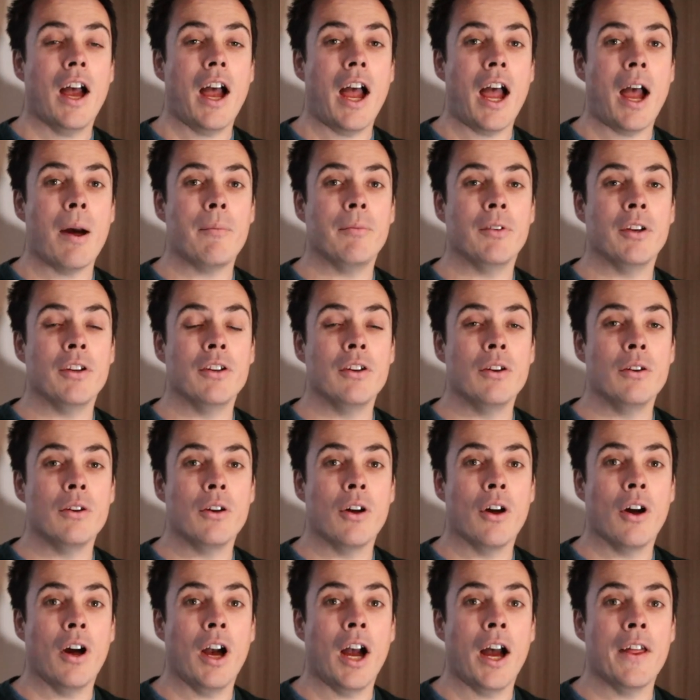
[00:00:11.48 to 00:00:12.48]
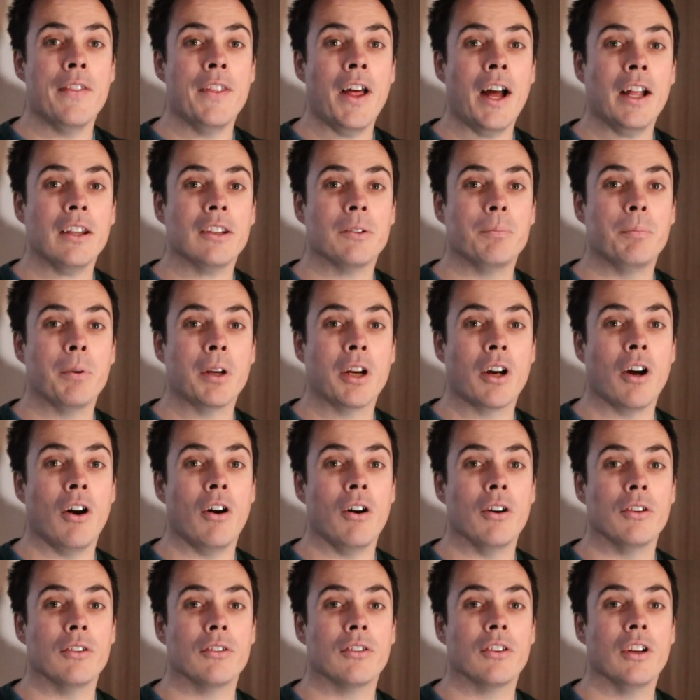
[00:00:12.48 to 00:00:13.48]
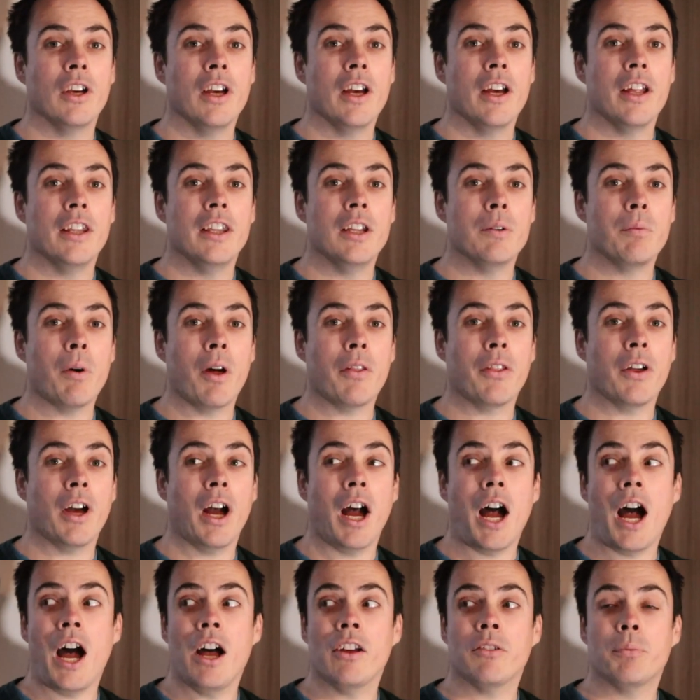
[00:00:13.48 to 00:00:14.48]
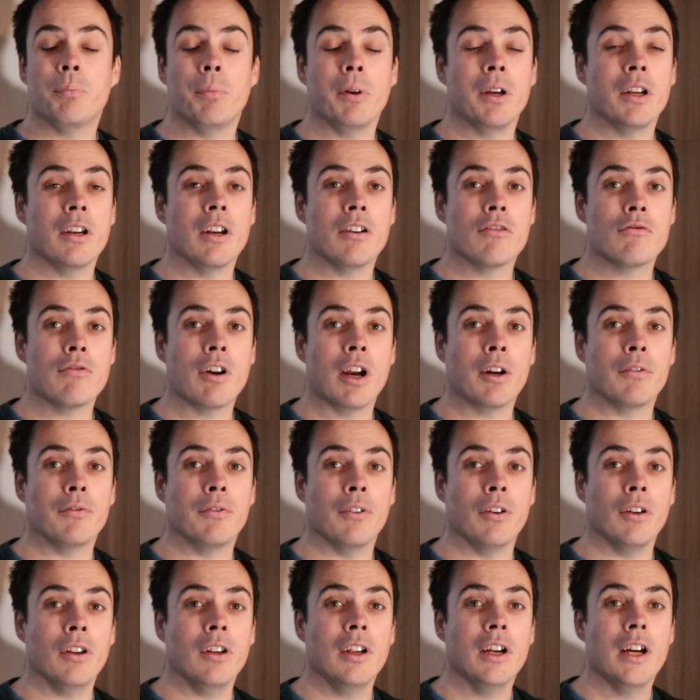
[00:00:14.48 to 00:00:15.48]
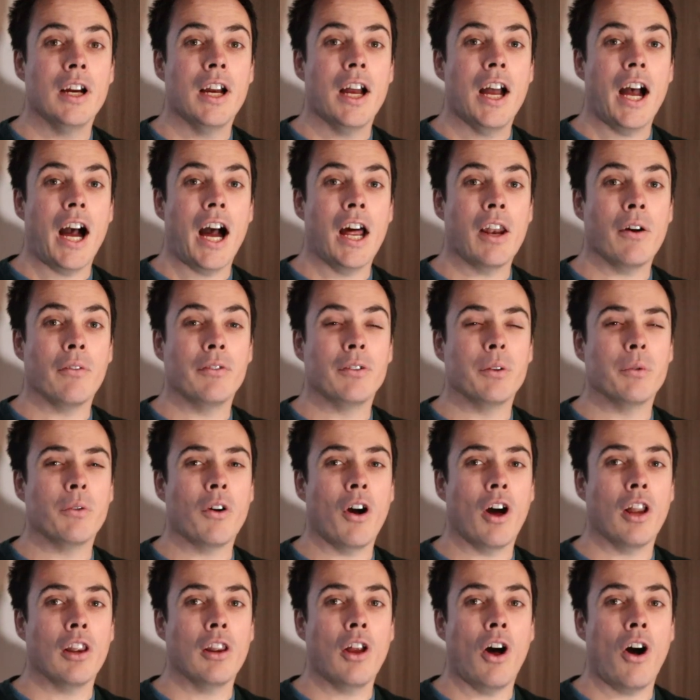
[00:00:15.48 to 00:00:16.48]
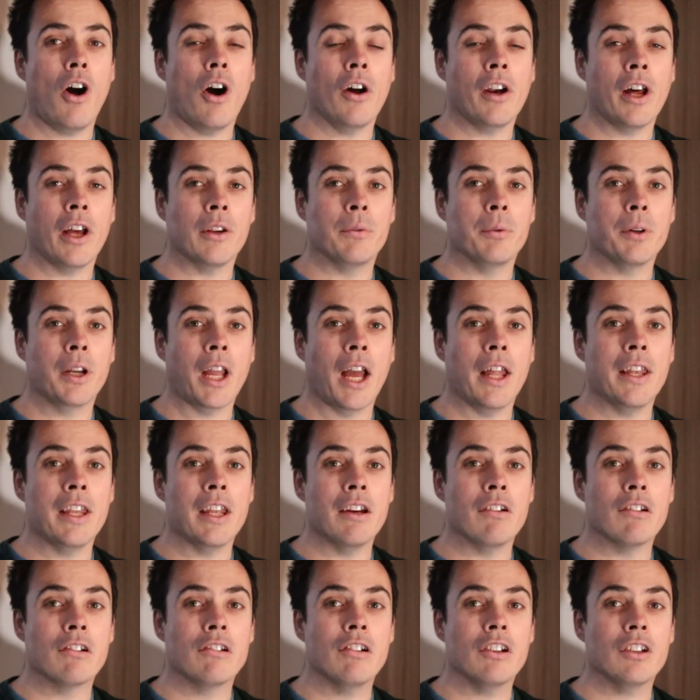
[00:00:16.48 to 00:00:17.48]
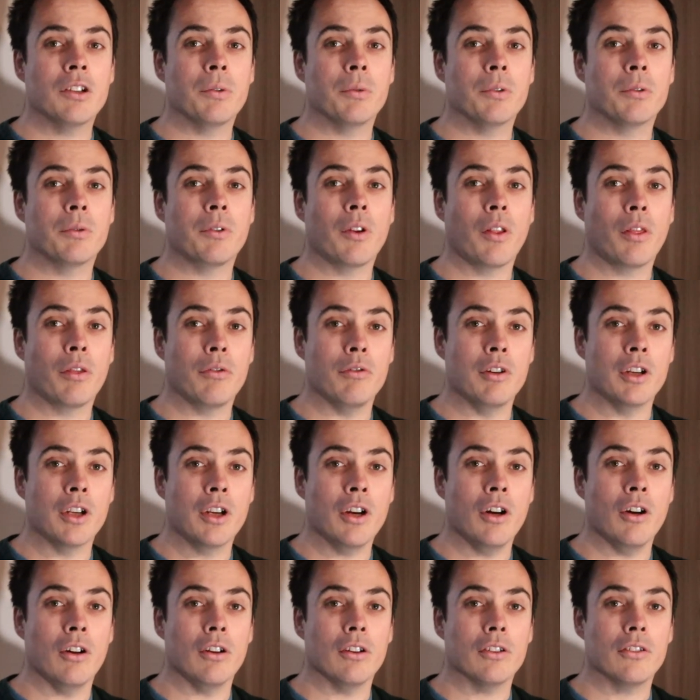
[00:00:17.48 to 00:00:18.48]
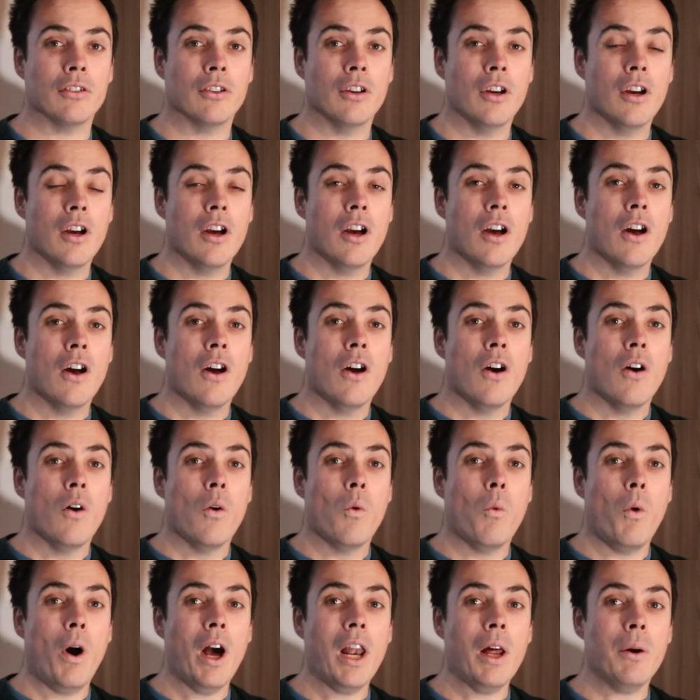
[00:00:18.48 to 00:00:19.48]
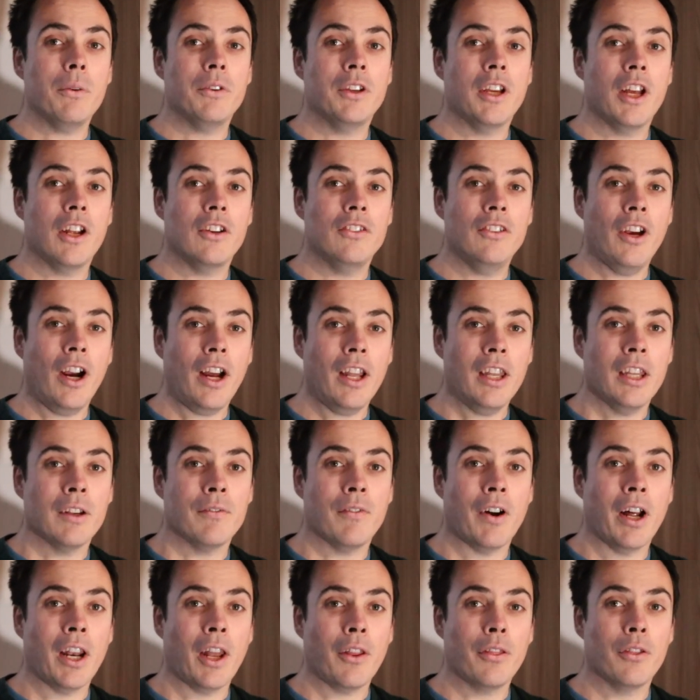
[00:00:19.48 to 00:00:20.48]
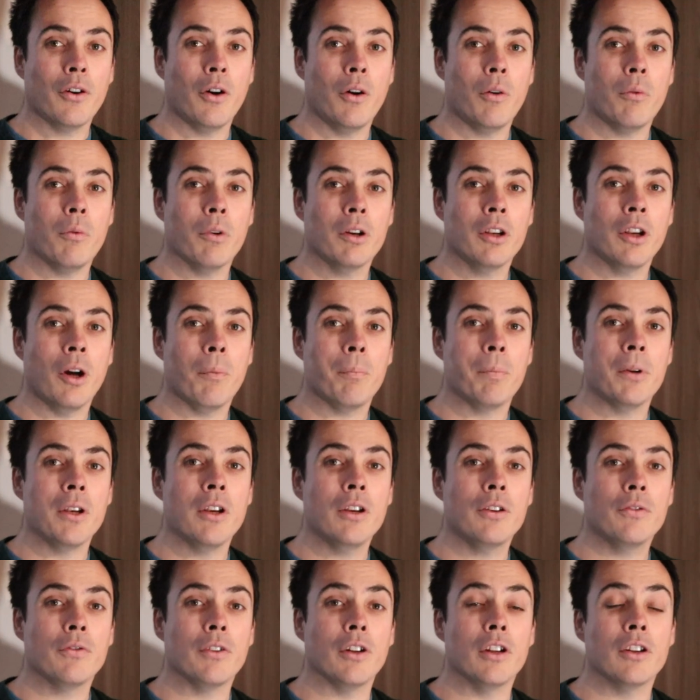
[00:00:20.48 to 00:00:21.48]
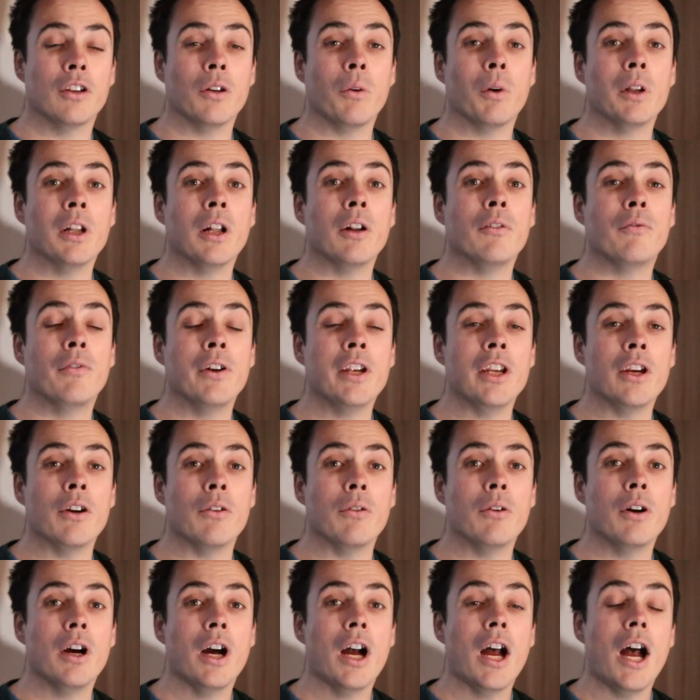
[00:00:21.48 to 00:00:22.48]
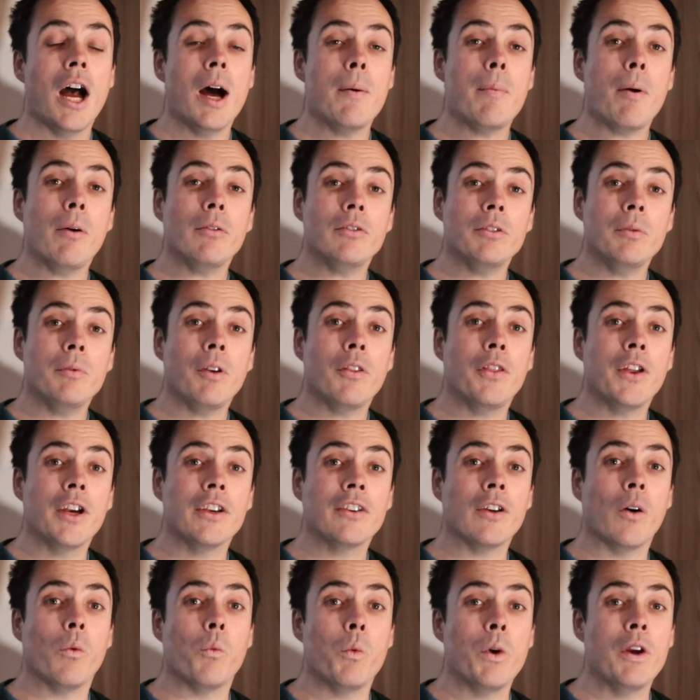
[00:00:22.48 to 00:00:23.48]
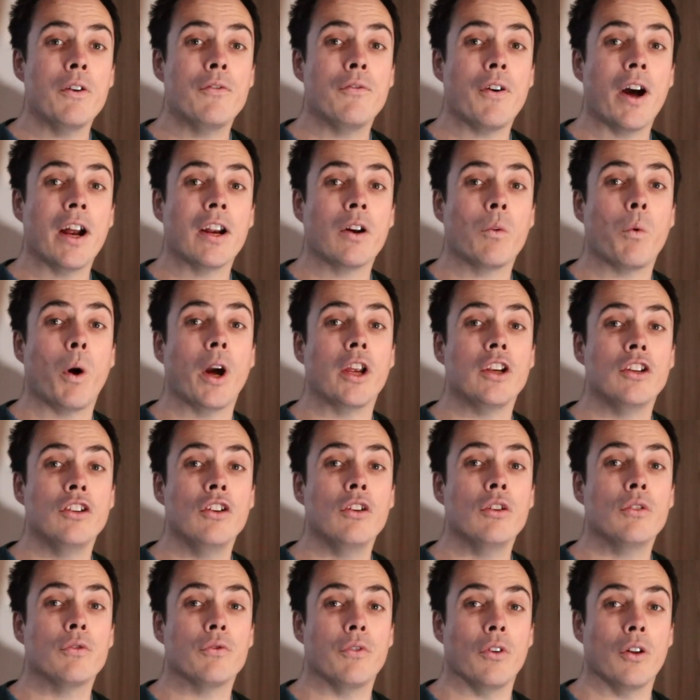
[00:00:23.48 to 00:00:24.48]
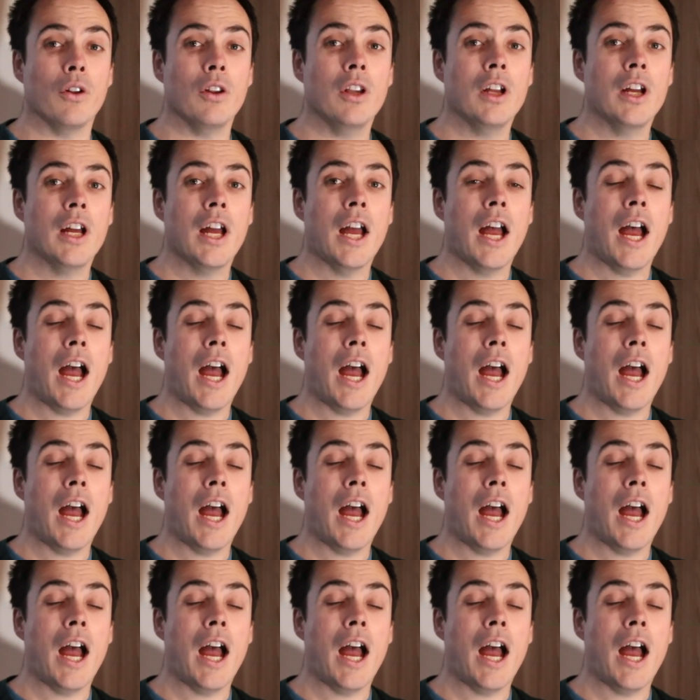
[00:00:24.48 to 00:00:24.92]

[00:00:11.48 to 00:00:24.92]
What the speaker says: the new year, and that's because the weather has been dreadful, and obviously we've got a lot on as we get near Christmas for the three girls. While I was here checking the van, I thought wouldn't it be useful to do a little video about some of the things that we find quite useful